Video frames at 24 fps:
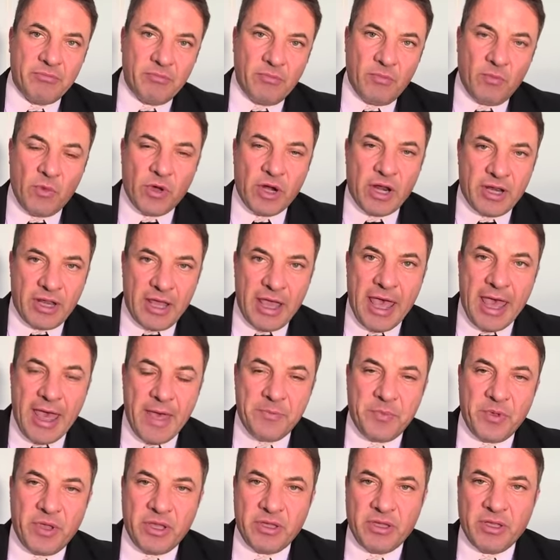what had
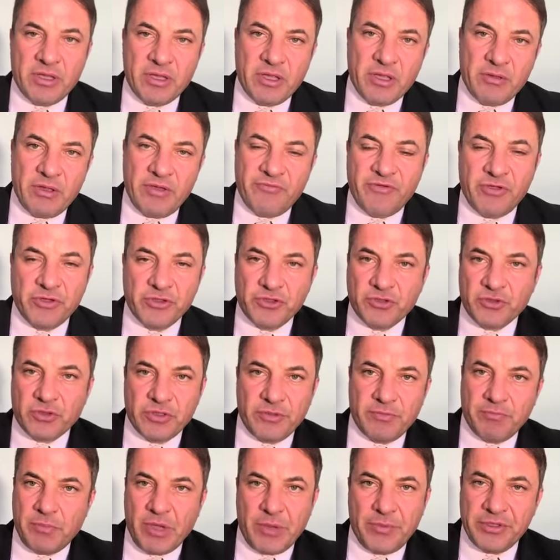happened, and eventually
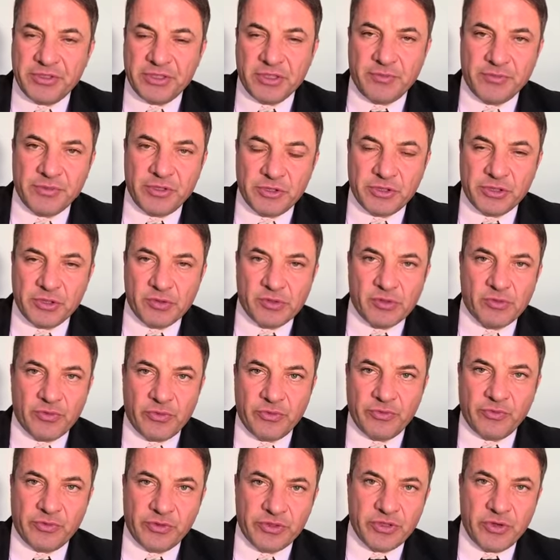maybe some of the children will
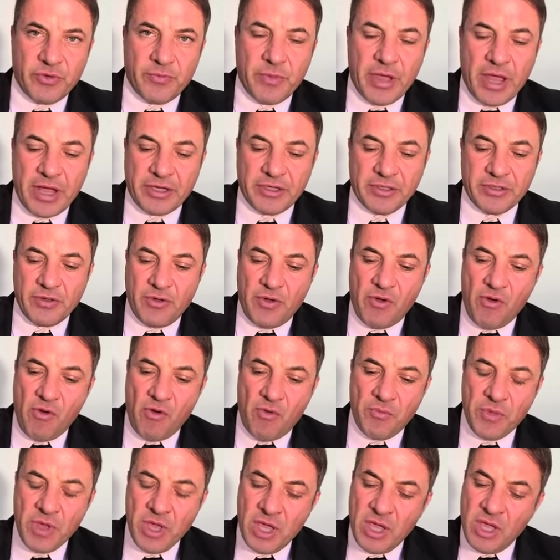return back in the
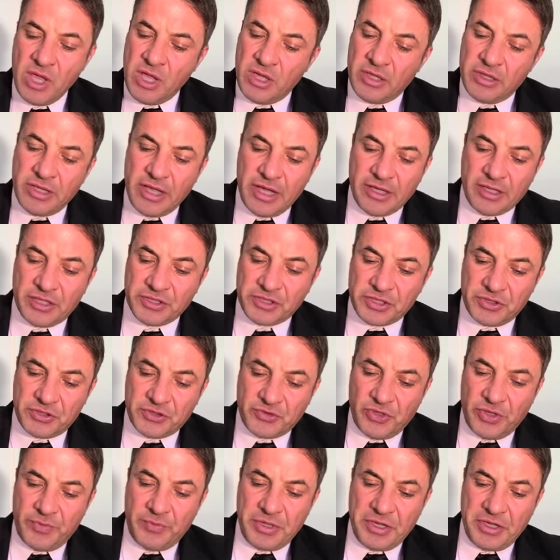home. Negligent
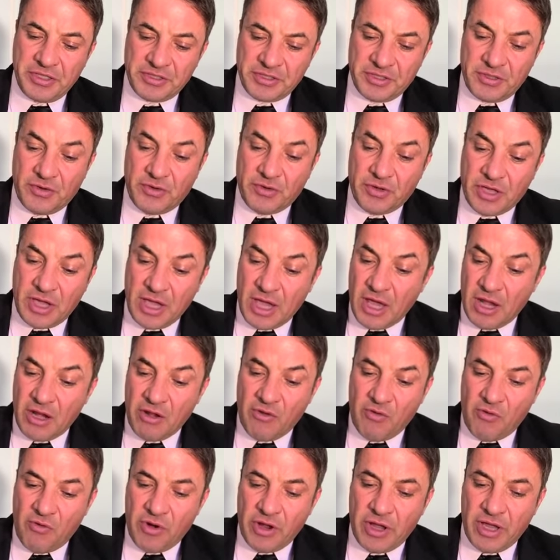treatment is another
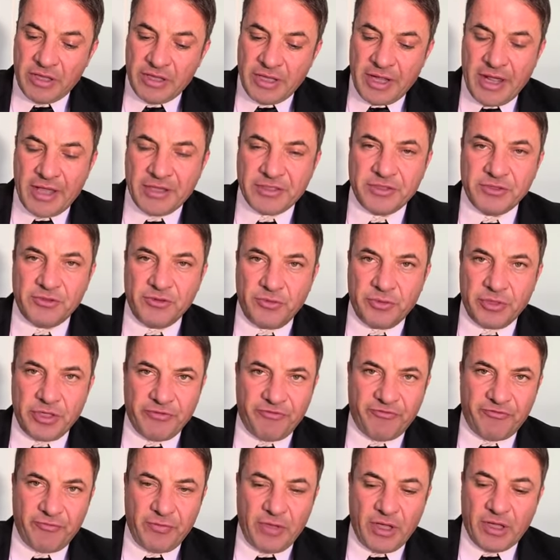category, and that has to do with
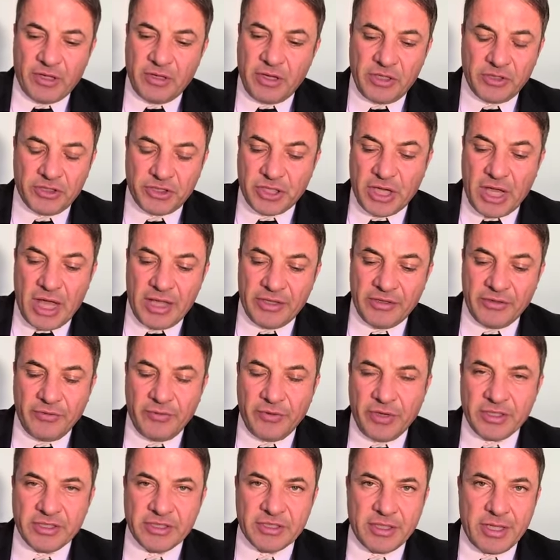a child who
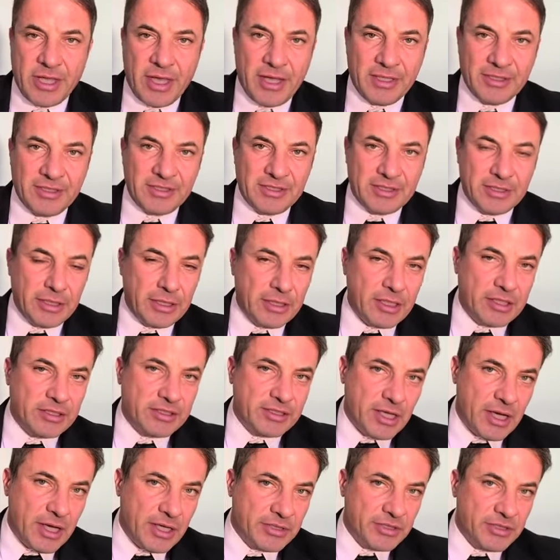has not seen a
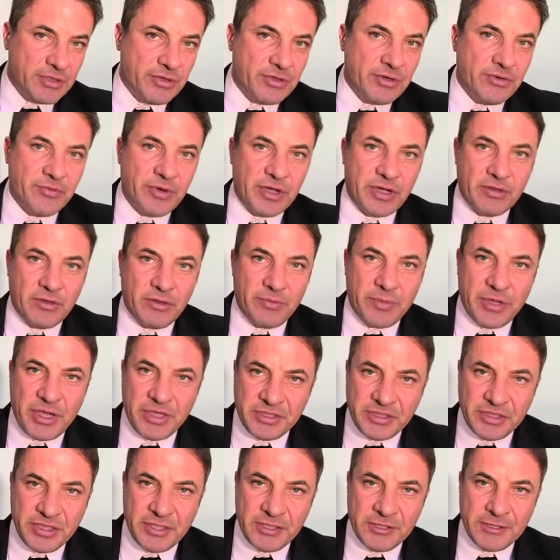doctor on a regular
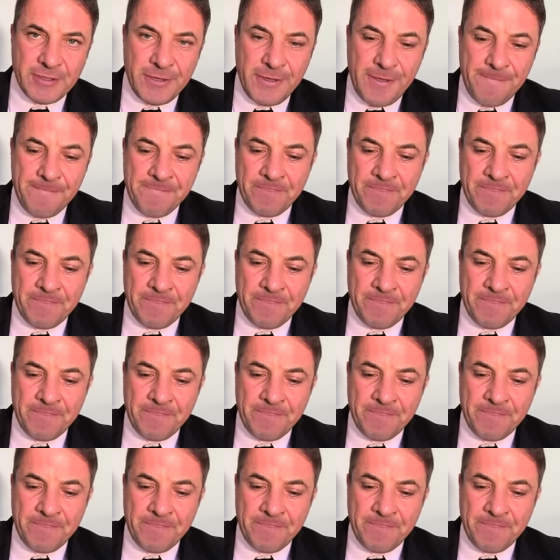basis